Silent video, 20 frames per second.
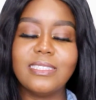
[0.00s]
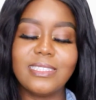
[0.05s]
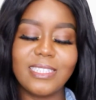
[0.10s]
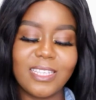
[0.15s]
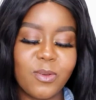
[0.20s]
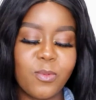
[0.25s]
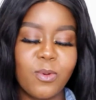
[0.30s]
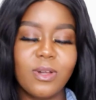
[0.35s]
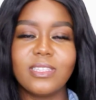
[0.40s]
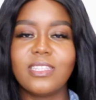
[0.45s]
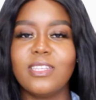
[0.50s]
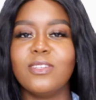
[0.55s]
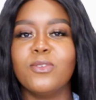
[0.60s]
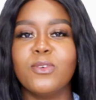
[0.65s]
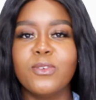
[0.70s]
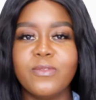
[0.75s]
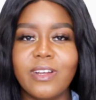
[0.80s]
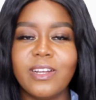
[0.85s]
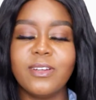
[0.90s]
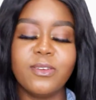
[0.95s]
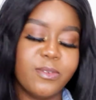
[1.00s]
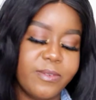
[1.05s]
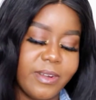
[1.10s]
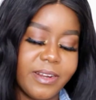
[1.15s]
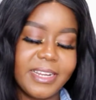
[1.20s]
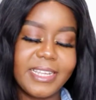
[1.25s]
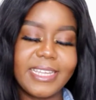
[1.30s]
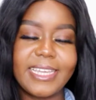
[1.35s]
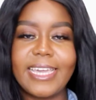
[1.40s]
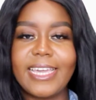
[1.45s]
seeing one thing over and
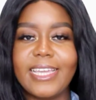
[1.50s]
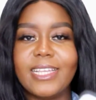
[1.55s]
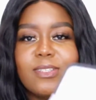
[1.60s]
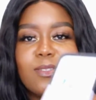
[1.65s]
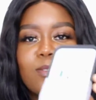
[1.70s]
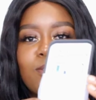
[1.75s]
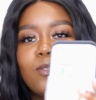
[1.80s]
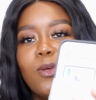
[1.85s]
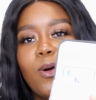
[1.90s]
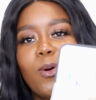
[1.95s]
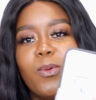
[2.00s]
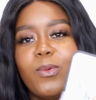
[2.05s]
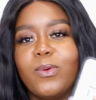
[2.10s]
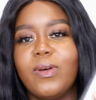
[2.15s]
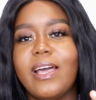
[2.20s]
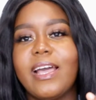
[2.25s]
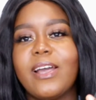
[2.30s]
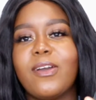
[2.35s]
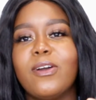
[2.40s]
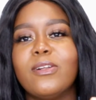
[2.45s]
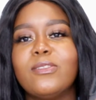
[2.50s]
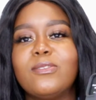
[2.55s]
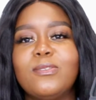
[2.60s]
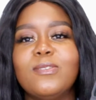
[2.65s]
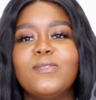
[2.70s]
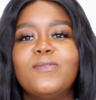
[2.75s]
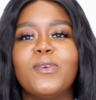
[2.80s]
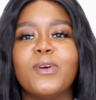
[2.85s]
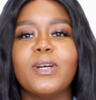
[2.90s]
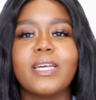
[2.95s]
over again. So I got
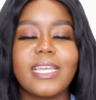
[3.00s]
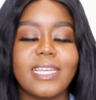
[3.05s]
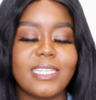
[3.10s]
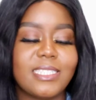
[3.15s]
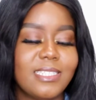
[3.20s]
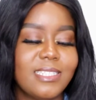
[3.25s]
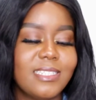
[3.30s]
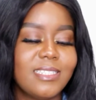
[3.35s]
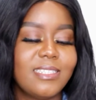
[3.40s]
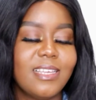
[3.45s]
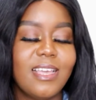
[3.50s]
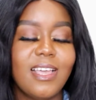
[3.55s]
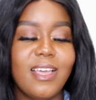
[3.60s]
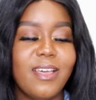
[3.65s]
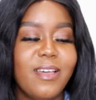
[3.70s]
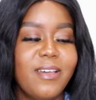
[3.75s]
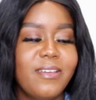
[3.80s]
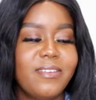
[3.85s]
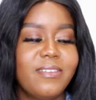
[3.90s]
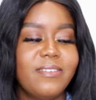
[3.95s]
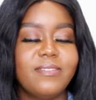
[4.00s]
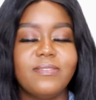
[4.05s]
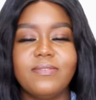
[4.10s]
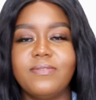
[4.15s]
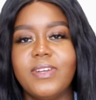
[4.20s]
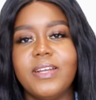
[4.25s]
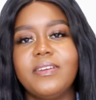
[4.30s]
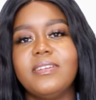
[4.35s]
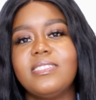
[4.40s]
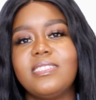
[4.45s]
2 phone cases,
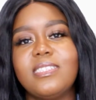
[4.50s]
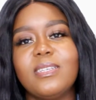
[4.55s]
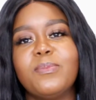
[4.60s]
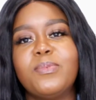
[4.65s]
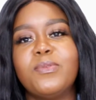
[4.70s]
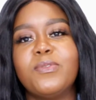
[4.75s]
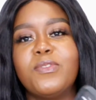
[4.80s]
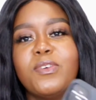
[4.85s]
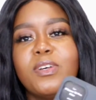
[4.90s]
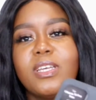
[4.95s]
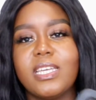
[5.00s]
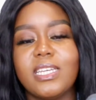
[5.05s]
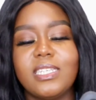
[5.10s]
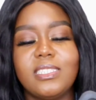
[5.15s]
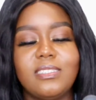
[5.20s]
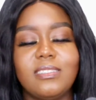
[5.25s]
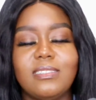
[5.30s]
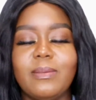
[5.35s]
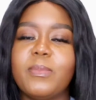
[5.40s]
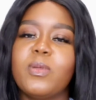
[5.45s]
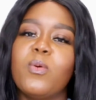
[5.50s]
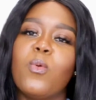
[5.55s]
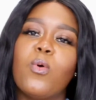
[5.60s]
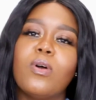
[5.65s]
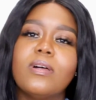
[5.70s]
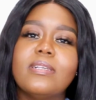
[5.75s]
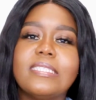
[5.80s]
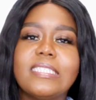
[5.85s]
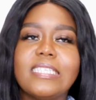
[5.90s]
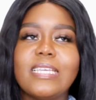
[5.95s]
very simple phone cases. I mean,
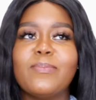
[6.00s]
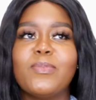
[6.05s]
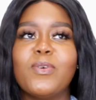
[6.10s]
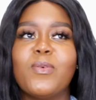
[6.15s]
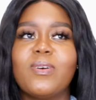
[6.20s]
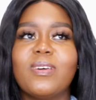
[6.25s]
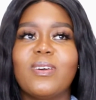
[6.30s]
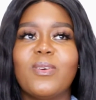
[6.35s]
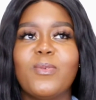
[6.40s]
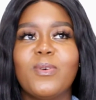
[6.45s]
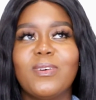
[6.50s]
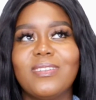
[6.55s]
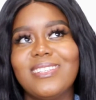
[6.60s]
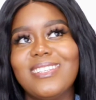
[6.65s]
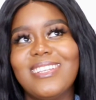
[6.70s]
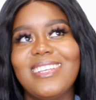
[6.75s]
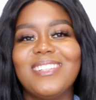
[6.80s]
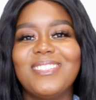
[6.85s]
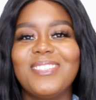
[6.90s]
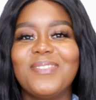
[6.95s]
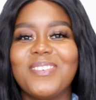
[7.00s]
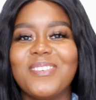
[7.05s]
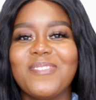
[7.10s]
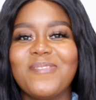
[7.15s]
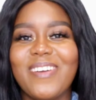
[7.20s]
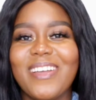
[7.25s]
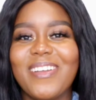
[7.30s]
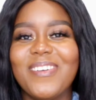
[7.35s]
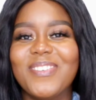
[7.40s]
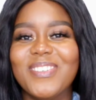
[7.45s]
one simple one and one
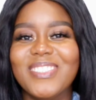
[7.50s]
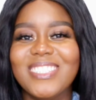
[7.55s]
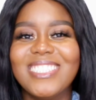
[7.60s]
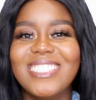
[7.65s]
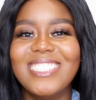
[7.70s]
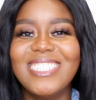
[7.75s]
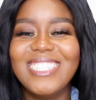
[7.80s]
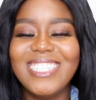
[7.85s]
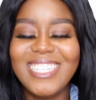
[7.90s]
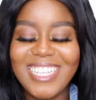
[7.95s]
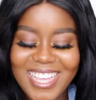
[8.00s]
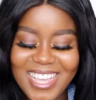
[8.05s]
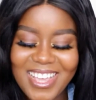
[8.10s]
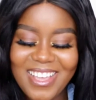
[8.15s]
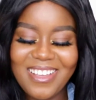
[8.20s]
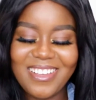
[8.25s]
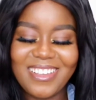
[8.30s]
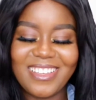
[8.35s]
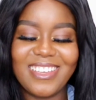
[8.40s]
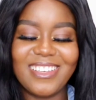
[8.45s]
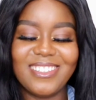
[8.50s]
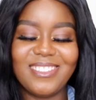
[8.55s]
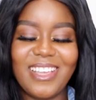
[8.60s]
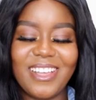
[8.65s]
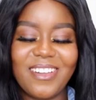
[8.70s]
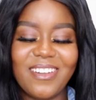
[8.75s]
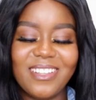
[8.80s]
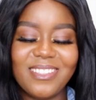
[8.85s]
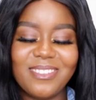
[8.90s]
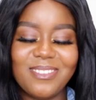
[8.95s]
relatively fine one. Okay,
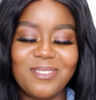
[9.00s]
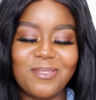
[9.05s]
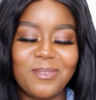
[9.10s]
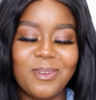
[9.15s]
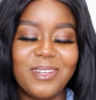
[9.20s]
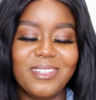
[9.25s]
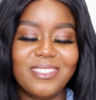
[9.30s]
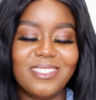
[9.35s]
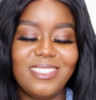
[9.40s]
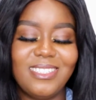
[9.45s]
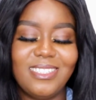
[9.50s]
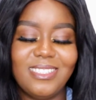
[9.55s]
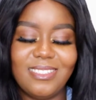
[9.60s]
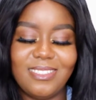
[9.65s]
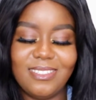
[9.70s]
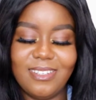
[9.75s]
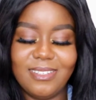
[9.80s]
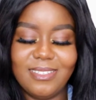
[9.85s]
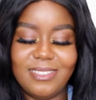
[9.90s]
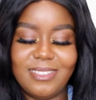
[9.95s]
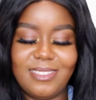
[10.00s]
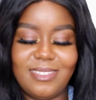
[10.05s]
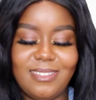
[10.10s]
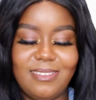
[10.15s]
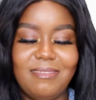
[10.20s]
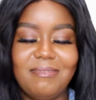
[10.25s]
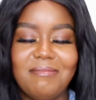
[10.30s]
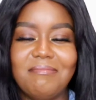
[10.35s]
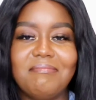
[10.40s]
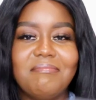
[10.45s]
so I got this one. This is just
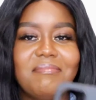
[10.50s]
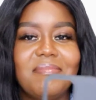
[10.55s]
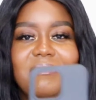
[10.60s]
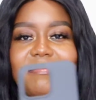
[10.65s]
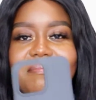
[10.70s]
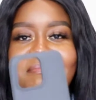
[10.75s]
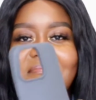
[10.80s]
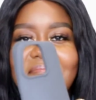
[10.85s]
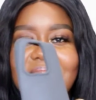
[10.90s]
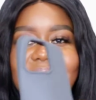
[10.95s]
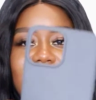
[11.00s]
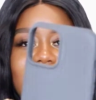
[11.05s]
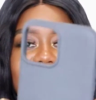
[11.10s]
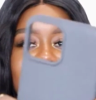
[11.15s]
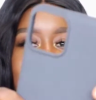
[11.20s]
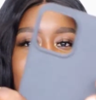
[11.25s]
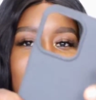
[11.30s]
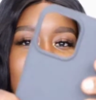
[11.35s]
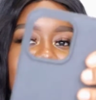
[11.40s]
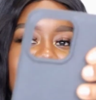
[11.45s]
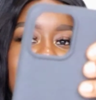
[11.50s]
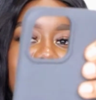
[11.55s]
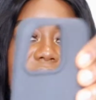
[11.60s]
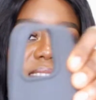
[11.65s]
basic